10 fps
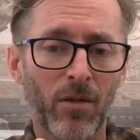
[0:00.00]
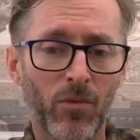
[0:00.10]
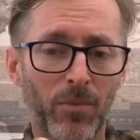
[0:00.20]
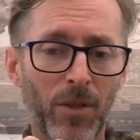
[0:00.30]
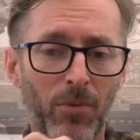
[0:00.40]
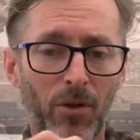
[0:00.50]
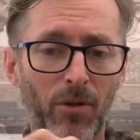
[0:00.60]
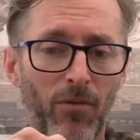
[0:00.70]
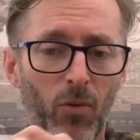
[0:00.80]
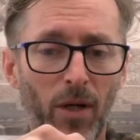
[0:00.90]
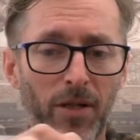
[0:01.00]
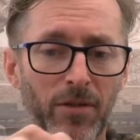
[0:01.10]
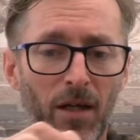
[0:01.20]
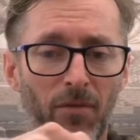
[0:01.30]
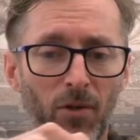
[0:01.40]
with people that are overweight,
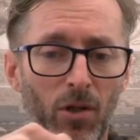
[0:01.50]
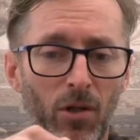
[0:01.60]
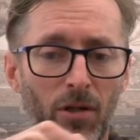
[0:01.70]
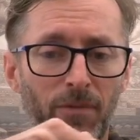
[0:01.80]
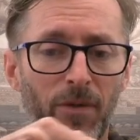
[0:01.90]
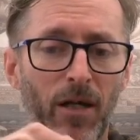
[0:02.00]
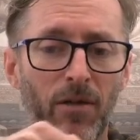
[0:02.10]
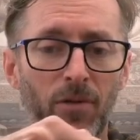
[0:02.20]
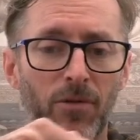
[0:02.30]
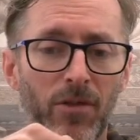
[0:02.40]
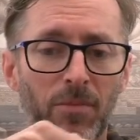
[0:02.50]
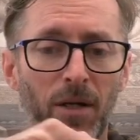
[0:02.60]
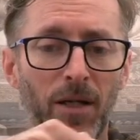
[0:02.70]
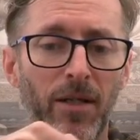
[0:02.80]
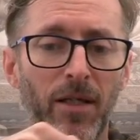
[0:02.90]
to have a lot of fat on this
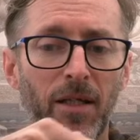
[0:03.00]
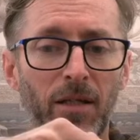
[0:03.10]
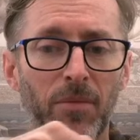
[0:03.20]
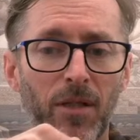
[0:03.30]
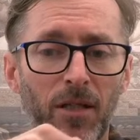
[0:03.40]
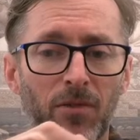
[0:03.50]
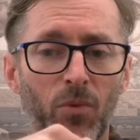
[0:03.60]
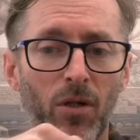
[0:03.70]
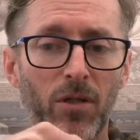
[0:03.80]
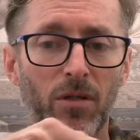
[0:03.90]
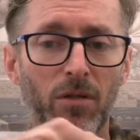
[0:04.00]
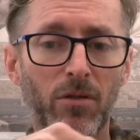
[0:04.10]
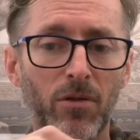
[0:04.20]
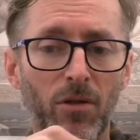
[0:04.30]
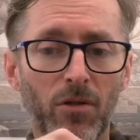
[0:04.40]
part of the hand. But that's what
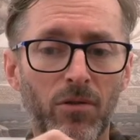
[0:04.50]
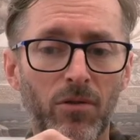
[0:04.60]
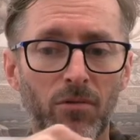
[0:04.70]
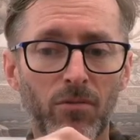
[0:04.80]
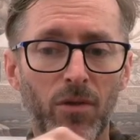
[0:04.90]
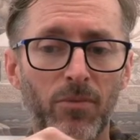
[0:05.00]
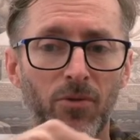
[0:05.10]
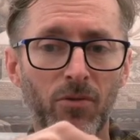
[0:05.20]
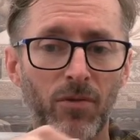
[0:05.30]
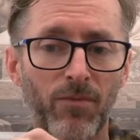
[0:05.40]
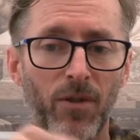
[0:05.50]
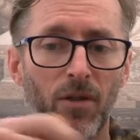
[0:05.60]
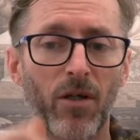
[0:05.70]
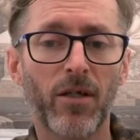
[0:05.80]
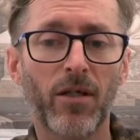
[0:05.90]
your dog's ribs should feel
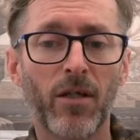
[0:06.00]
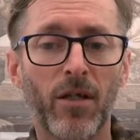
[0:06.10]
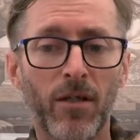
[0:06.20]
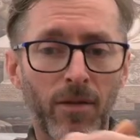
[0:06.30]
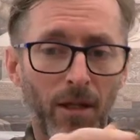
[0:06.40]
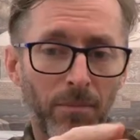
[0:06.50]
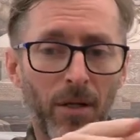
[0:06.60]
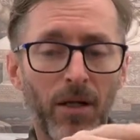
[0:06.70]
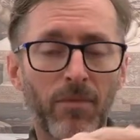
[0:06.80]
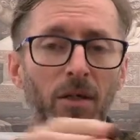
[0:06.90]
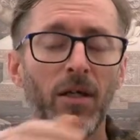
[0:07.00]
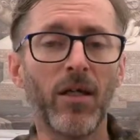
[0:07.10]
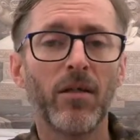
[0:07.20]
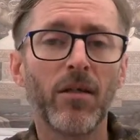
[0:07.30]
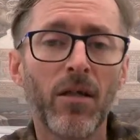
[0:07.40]
like, that part of your
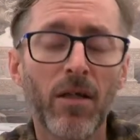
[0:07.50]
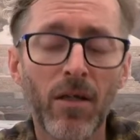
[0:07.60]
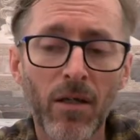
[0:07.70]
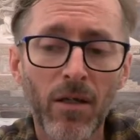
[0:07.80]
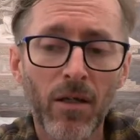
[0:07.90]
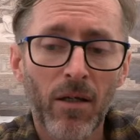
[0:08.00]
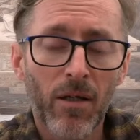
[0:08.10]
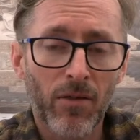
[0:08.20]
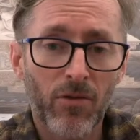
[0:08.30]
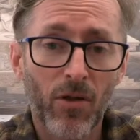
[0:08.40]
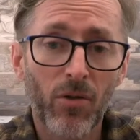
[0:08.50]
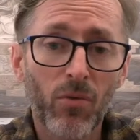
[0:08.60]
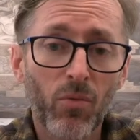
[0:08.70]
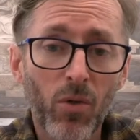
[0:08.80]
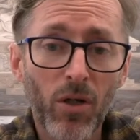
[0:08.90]
hand.
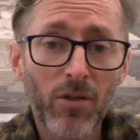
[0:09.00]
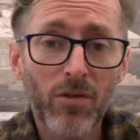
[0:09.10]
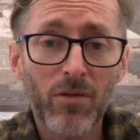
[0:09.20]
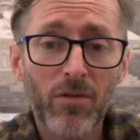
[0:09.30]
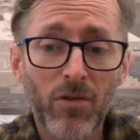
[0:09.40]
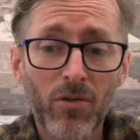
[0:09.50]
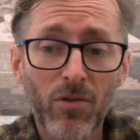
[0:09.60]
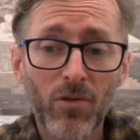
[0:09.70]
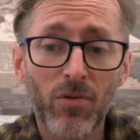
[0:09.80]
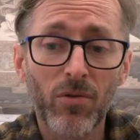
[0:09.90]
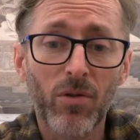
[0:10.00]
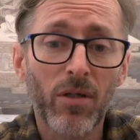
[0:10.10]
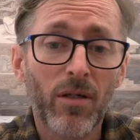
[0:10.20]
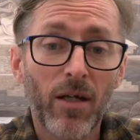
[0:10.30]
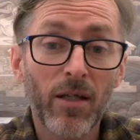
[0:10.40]
So what to do,
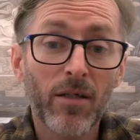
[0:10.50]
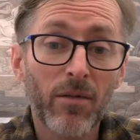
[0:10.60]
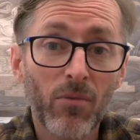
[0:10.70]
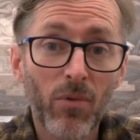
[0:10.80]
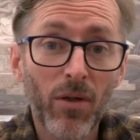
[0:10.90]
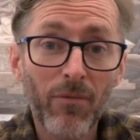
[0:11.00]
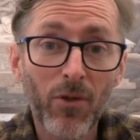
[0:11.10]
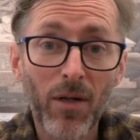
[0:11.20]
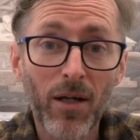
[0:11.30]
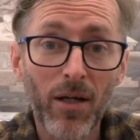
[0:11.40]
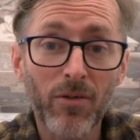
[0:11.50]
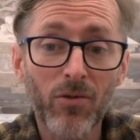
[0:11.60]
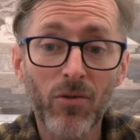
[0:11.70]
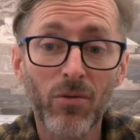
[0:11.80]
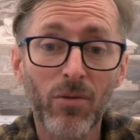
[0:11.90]
and wherever you are
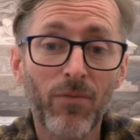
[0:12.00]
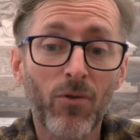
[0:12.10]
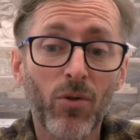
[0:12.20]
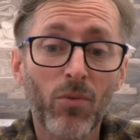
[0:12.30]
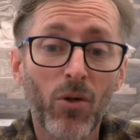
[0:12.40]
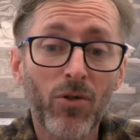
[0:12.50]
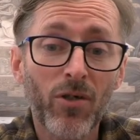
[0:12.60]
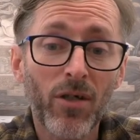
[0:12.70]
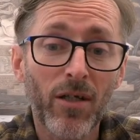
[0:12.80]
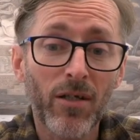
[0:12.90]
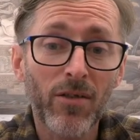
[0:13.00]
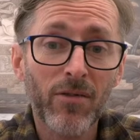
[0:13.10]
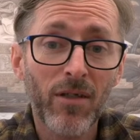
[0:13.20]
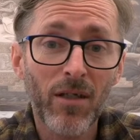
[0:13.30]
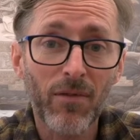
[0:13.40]
too, if you're watching and
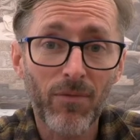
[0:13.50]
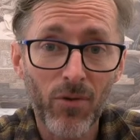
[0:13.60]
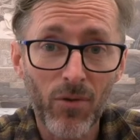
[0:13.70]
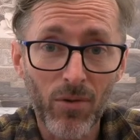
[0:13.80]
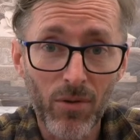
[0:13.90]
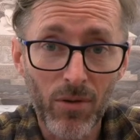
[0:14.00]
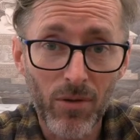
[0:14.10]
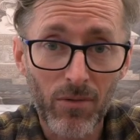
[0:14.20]
listening, if you're